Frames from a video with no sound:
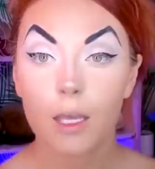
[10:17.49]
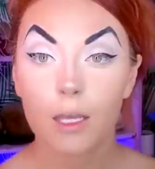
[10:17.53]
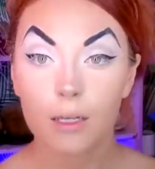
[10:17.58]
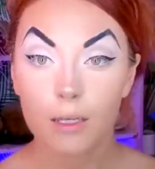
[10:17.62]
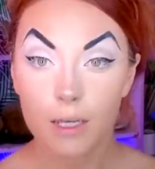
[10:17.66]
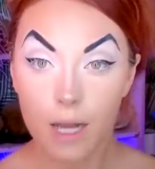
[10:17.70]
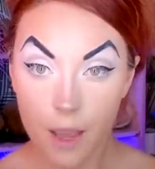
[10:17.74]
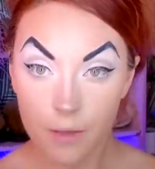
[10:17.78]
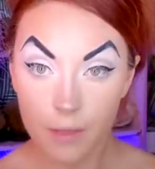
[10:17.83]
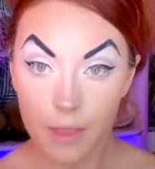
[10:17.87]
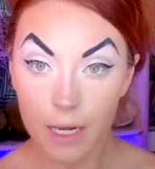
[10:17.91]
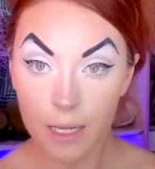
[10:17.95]

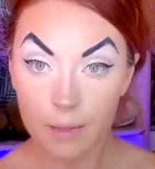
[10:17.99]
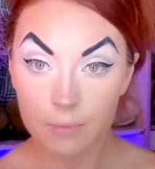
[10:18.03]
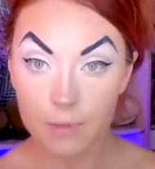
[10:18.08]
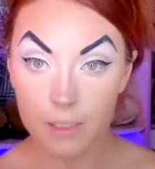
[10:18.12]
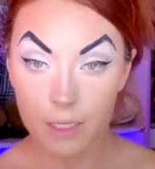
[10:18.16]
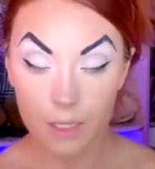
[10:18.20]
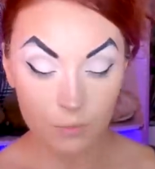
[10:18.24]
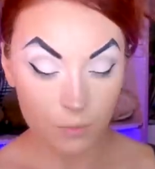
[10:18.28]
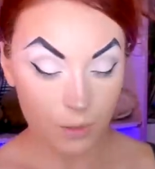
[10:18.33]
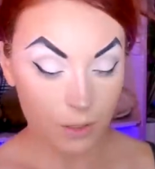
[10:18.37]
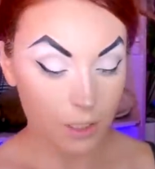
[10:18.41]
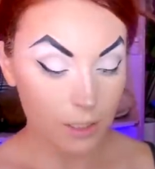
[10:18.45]
Now that I'm
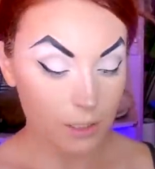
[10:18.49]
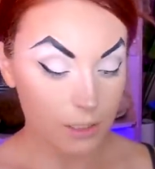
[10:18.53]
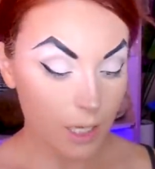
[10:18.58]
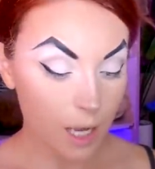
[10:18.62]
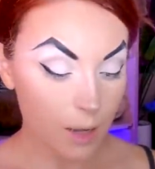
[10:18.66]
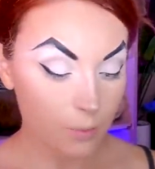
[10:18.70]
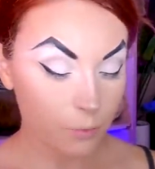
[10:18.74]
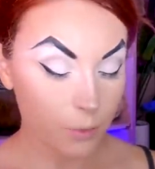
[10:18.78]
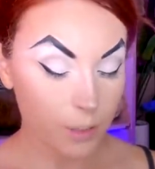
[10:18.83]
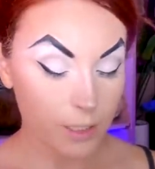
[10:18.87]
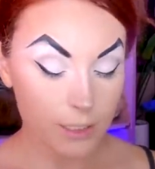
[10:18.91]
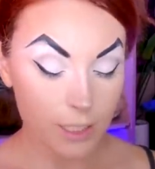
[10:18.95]
done with the
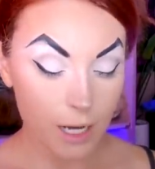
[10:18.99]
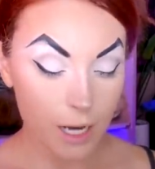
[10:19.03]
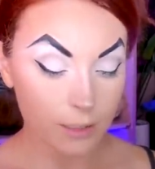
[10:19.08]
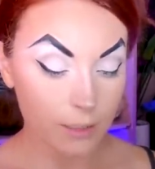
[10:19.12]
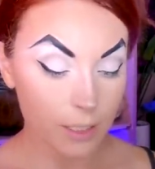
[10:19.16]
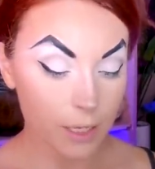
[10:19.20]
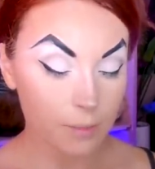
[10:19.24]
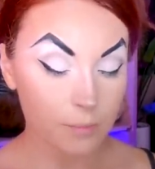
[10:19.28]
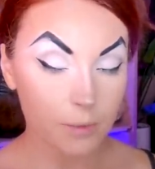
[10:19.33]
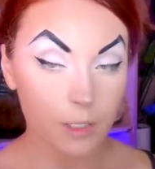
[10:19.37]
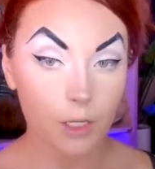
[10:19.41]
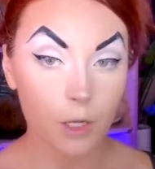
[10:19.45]
top winged
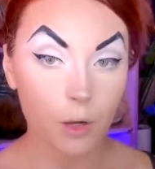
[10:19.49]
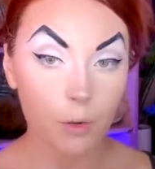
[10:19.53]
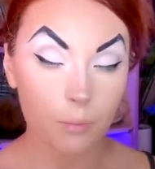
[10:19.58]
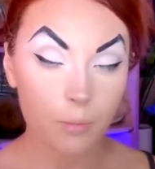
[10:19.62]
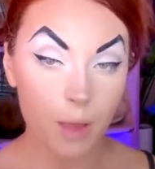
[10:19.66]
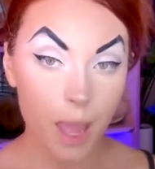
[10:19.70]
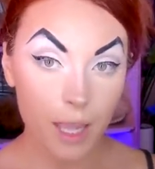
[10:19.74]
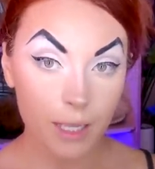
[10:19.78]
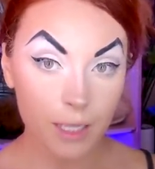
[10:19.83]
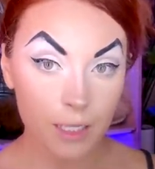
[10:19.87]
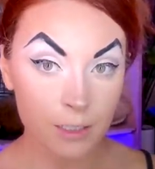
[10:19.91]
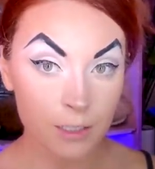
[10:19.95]
eyeliner, I'm gonna go
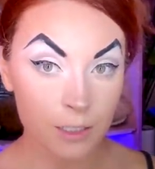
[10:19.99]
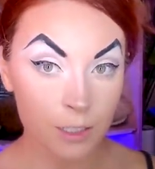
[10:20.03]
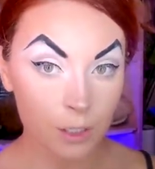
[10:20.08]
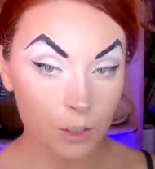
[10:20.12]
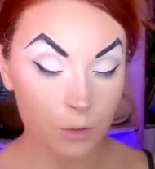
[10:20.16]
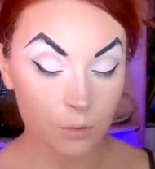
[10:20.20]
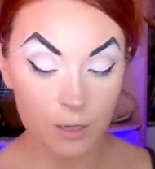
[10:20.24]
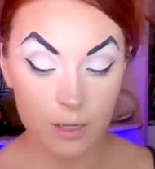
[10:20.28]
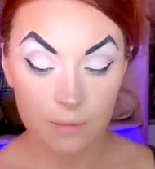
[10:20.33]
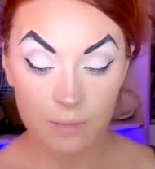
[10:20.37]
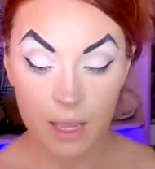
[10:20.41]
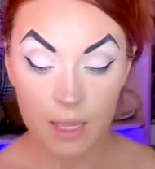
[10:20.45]
back into the
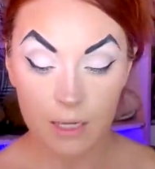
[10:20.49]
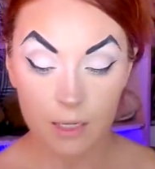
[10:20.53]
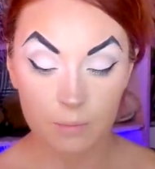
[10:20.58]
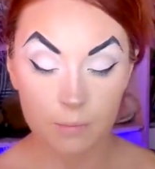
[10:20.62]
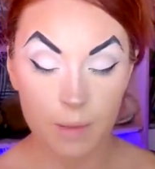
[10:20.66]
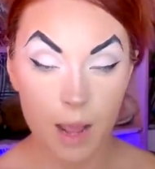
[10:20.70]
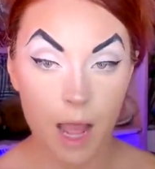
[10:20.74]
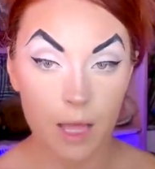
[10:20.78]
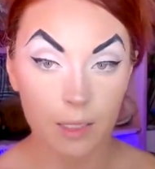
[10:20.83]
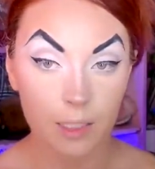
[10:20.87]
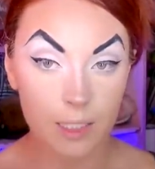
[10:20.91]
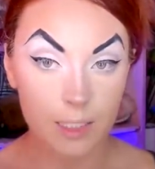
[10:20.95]
Cremated
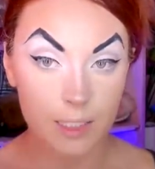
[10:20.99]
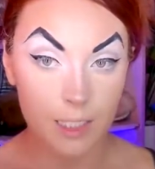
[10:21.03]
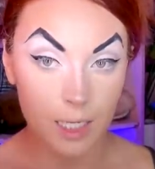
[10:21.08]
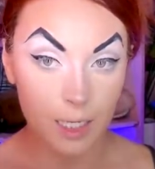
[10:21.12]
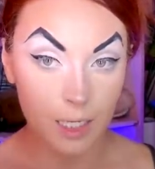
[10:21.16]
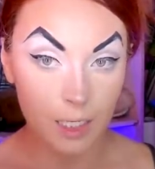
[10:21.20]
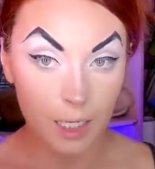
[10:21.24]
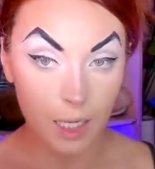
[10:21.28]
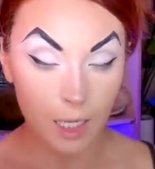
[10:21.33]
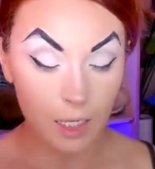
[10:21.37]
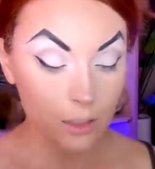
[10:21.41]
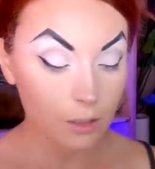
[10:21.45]
palette,
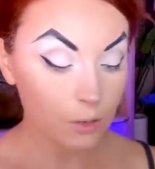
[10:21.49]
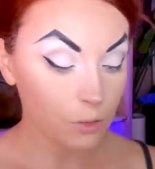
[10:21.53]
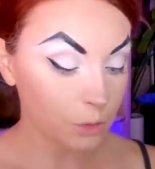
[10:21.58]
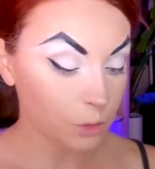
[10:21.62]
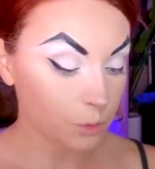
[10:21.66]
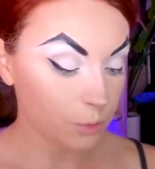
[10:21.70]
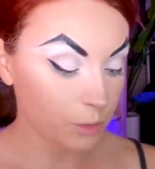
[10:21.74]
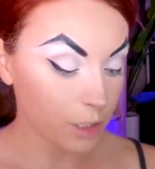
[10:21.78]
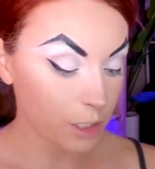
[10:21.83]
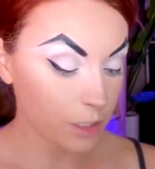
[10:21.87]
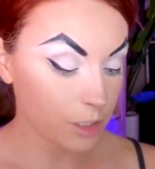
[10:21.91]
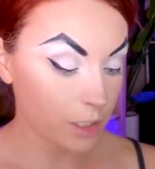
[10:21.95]
take an
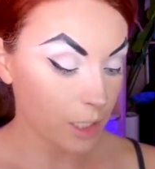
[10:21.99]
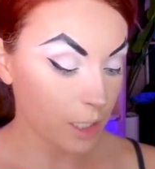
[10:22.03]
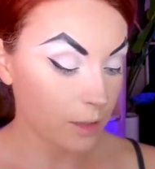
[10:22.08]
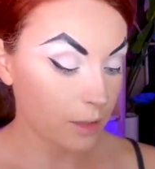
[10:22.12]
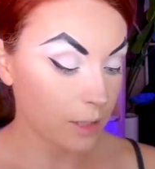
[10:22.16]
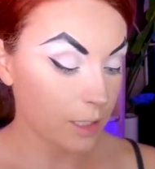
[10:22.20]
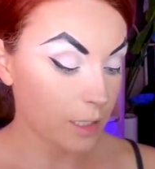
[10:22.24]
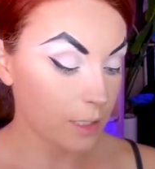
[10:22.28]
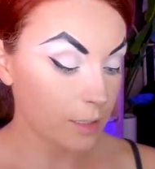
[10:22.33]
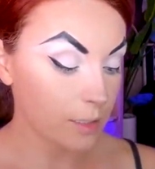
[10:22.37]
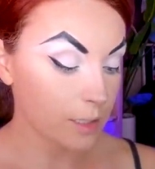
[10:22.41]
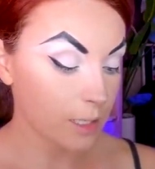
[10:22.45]
angled brush like
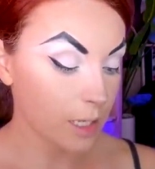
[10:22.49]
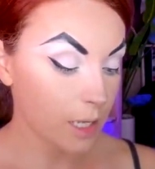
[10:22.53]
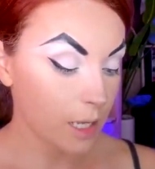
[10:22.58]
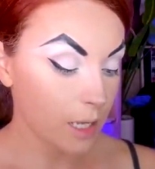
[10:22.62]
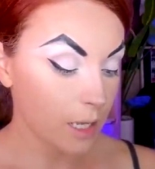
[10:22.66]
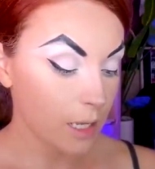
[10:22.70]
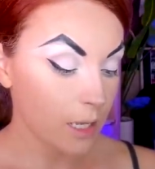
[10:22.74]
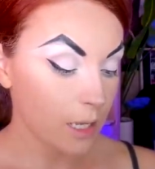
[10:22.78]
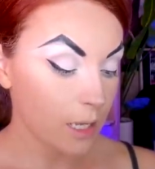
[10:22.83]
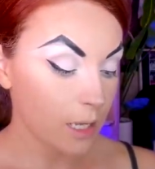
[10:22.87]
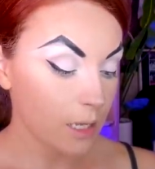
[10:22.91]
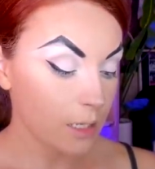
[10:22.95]
this,
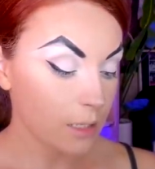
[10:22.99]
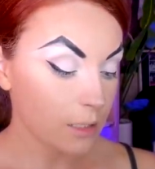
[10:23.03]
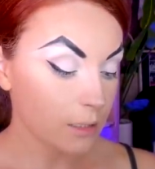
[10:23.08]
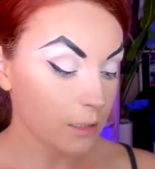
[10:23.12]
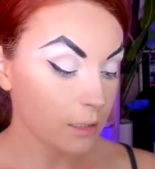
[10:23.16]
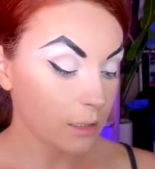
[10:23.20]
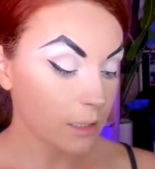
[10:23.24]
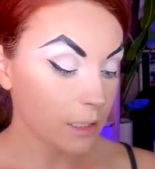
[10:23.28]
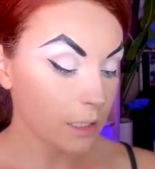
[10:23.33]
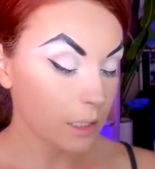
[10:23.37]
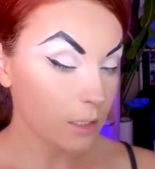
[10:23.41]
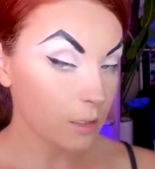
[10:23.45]
hit a
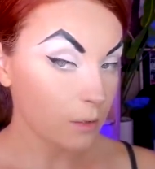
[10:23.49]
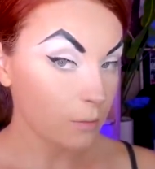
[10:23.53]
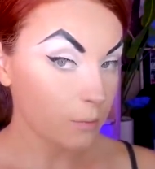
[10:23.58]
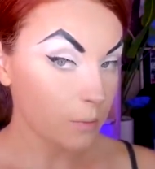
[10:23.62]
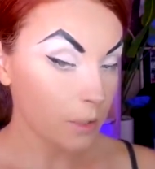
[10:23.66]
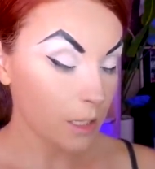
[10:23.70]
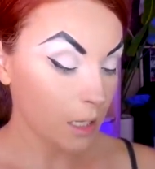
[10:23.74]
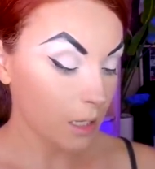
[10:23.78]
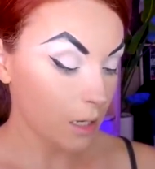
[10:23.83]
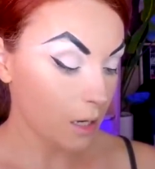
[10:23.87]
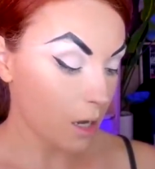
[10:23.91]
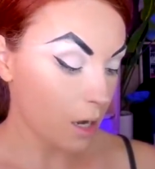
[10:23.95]
little
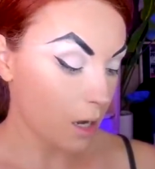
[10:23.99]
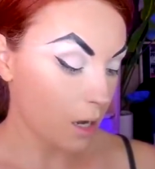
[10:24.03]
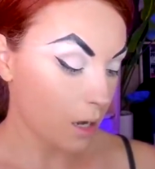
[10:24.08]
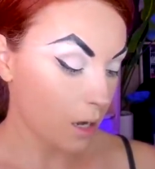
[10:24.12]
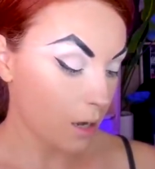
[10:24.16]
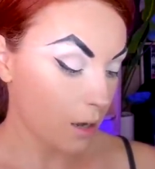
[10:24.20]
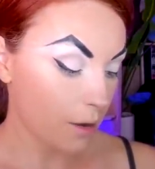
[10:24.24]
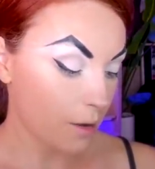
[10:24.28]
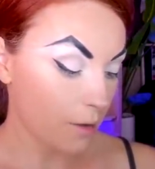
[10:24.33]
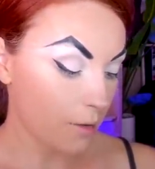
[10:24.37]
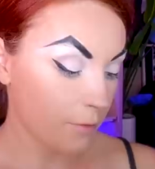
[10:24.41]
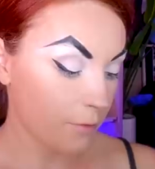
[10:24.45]
bit
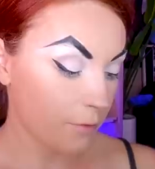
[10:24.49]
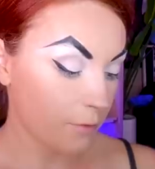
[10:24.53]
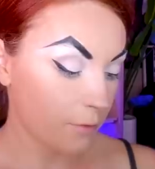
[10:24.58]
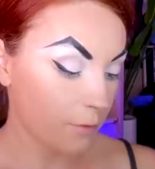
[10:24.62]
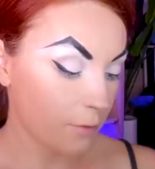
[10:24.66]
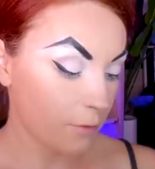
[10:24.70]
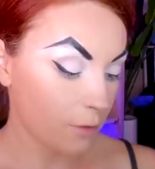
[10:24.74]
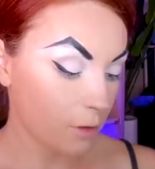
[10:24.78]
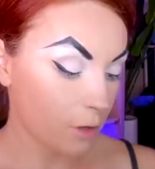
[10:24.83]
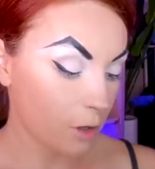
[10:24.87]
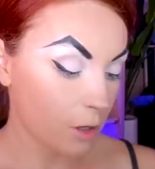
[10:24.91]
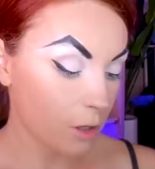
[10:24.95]
of
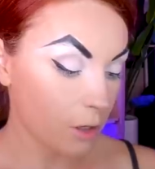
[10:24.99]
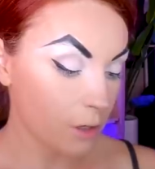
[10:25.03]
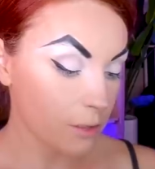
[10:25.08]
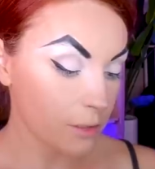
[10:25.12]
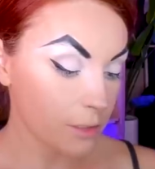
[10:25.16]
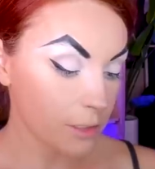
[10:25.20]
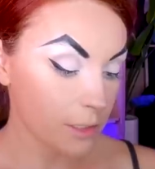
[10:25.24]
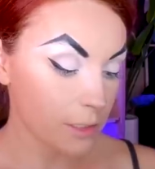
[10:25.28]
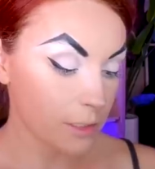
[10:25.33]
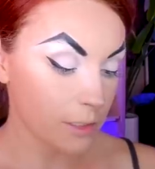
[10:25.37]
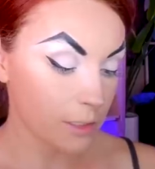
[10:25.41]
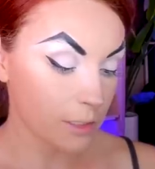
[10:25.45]

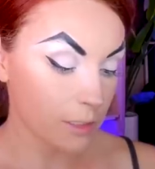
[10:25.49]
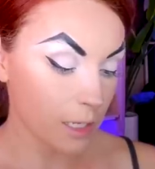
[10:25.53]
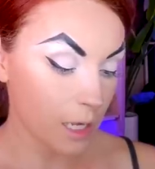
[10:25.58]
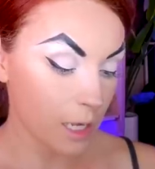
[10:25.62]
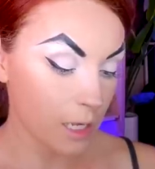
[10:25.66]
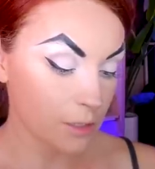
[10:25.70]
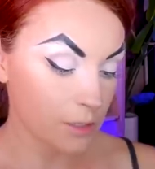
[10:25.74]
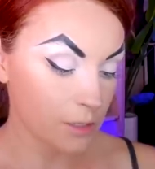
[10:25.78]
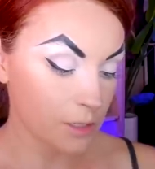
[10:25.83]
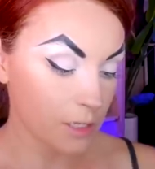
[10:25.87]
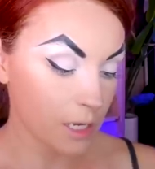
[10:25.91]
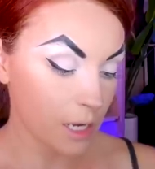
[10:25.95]
Hearse
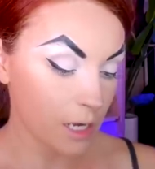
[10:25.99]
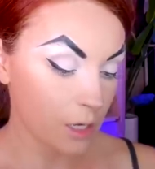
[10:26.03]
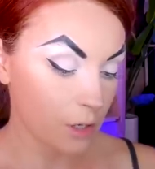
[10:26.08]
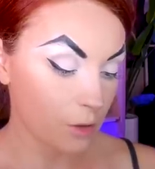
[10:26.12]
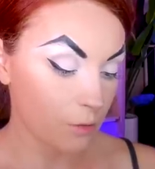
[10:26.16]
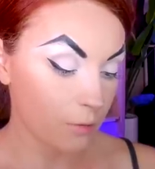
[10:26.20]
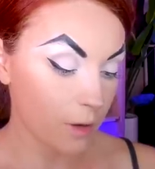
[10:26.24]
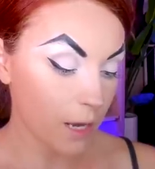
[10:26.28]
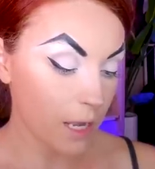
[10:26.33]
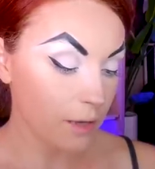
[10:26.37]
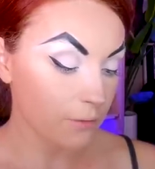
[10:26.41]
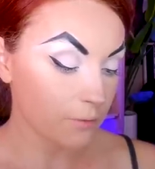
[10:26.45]
and just kind of
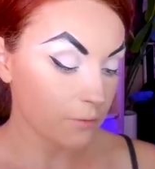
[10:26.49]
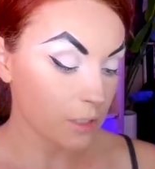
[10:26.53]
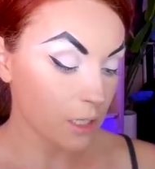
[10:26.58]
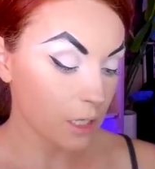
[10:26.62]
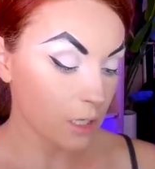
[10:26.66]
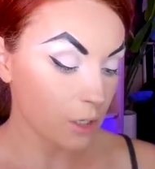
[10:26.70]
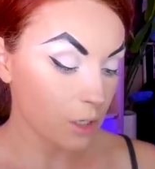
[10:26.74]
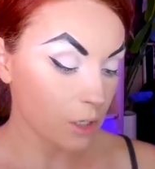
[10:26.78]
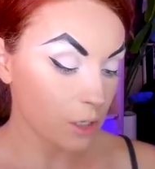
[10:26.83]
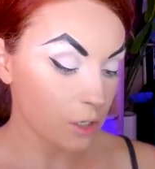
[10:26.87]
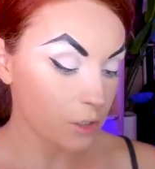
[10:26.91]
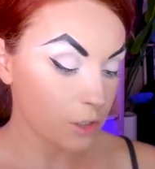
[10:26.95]
Grave
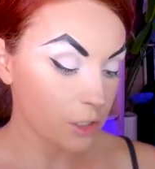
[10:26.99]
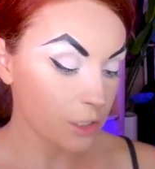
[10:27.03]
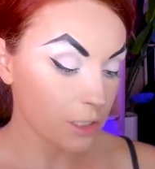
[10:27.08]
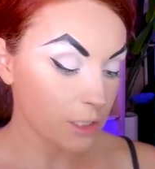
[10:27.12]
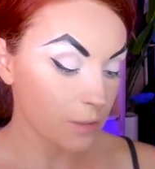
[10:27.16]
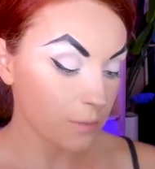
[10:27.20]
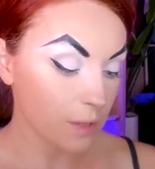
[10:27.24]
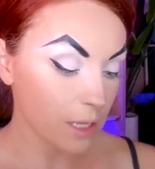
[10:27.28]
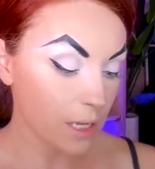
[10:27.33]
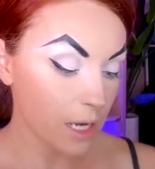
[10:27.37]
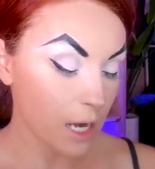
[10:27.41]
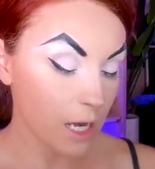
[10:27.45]
Digger, just
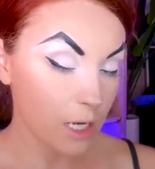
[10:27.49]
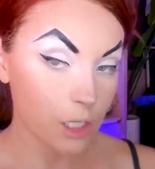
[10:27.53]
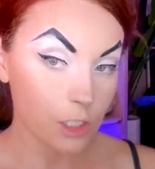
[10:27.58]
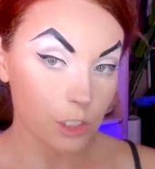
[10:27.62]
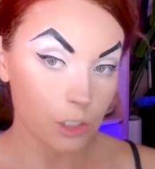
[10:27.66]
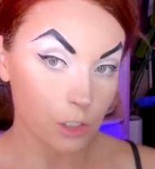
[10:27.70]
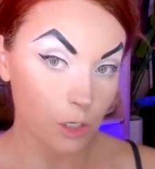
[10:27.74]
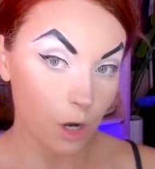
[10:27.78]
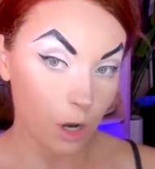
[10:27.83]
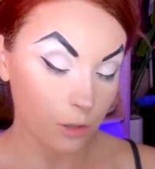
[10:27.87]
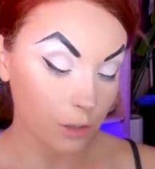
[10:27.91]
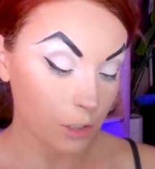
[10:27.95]
something kind
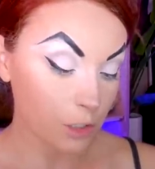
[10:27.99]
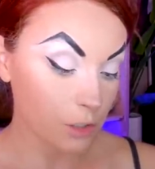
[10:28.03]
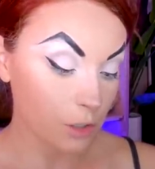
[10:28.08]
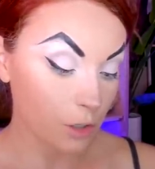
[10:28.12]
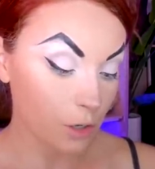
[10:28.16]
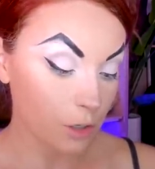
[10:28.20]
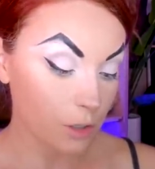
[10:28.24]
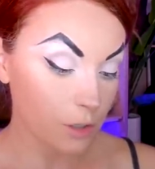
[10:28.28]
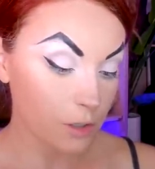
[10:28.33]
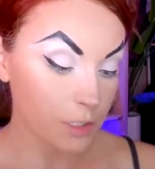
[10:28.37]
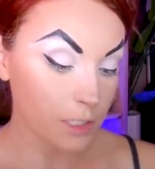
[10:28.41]
of on the darker